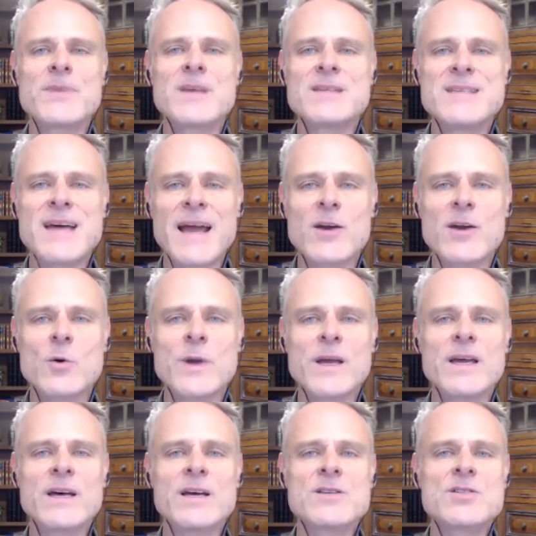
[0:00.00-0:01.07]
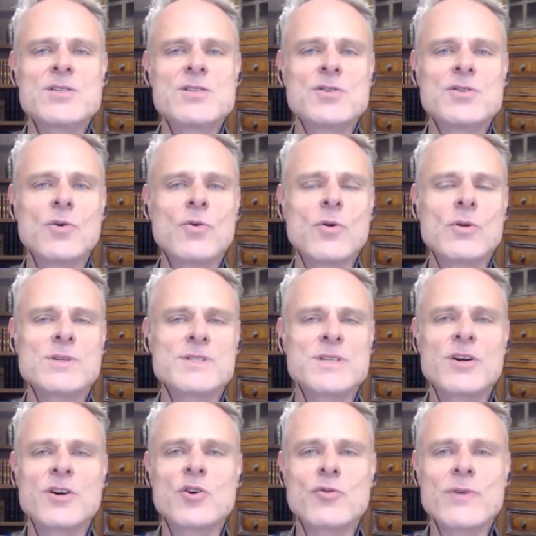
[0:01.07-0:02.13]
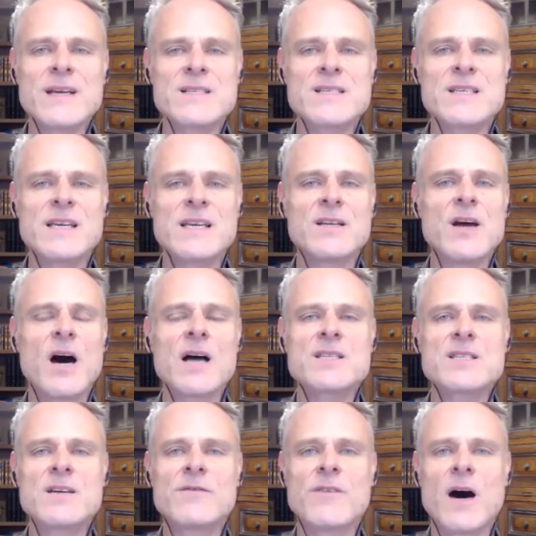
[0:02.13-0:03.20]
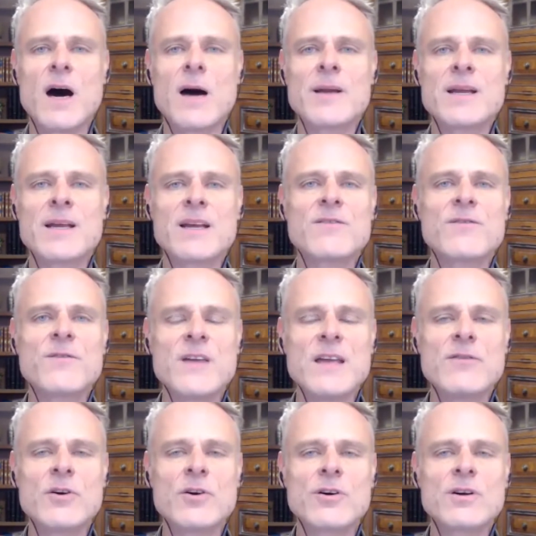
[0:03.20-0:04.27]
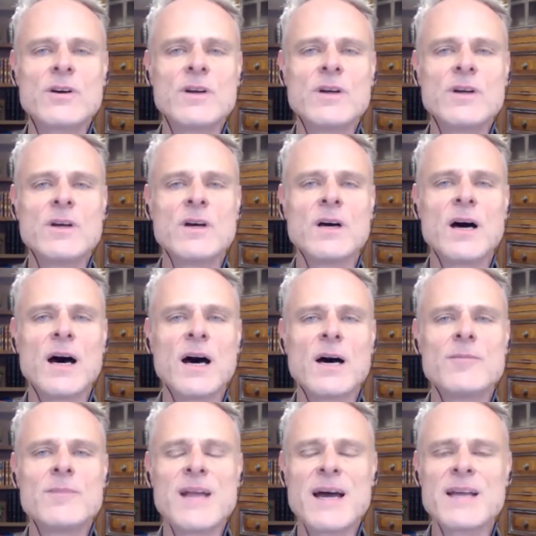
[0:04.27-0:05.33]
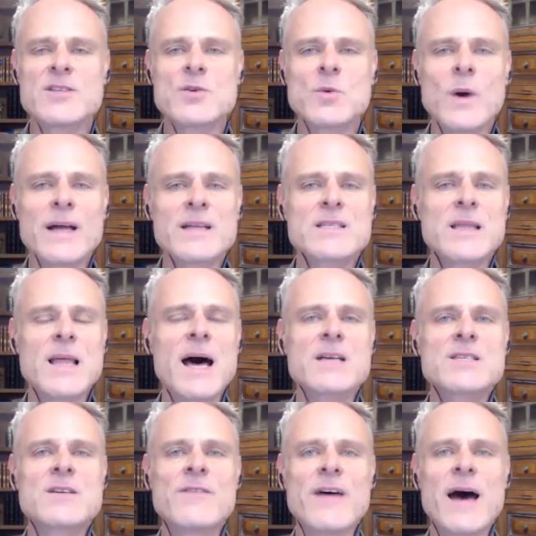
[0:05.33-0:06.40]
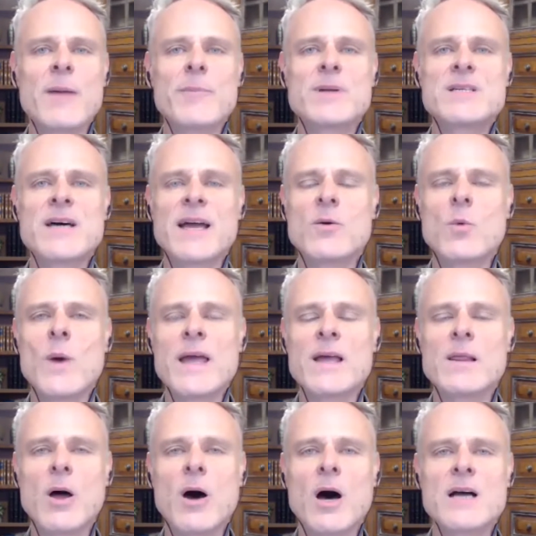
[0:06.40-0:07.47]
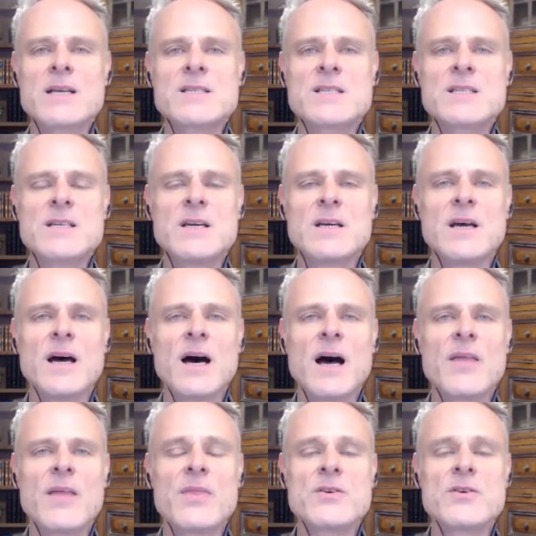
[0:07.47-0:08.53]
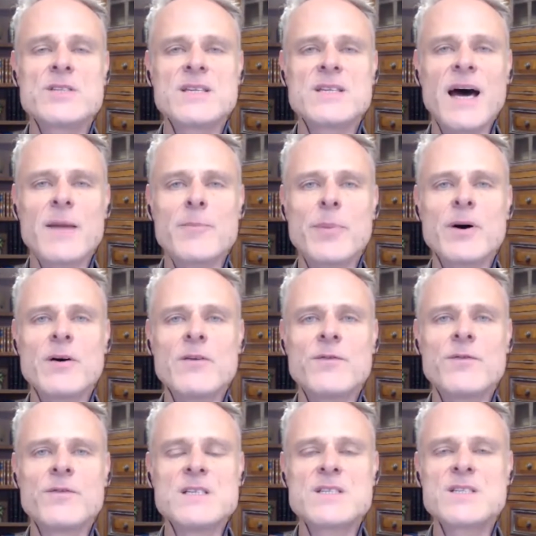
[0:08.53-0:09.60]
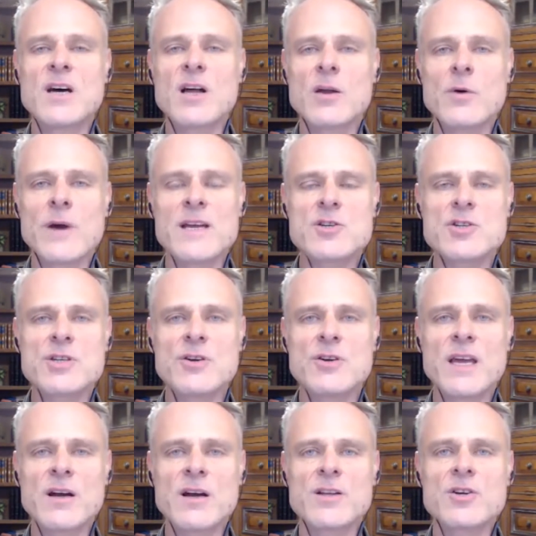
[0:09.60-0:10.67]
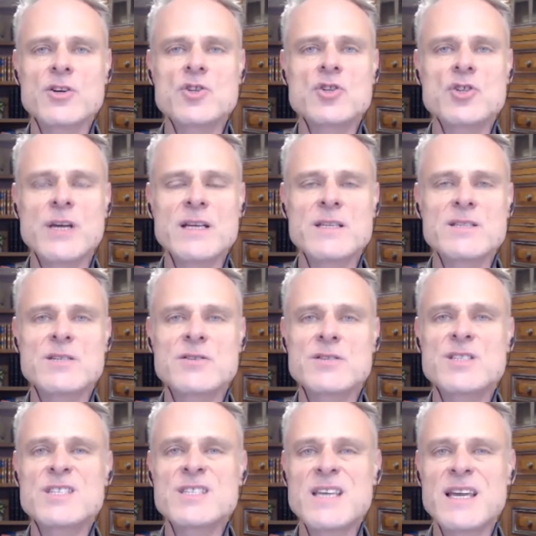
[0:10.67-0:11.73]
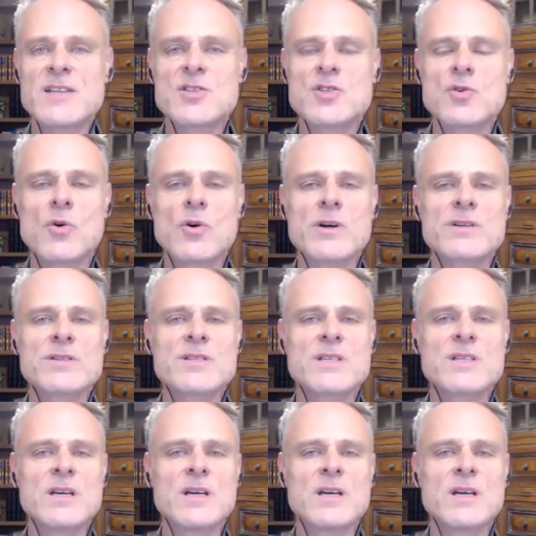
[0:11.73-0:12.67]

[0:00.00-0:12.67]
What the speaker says: diarrhea, stools that are greasy, nausea, vomiting, fever, night sweats, loss of appetite, weight loss. There's a type of discoloration you get on your shins. There's skin sores,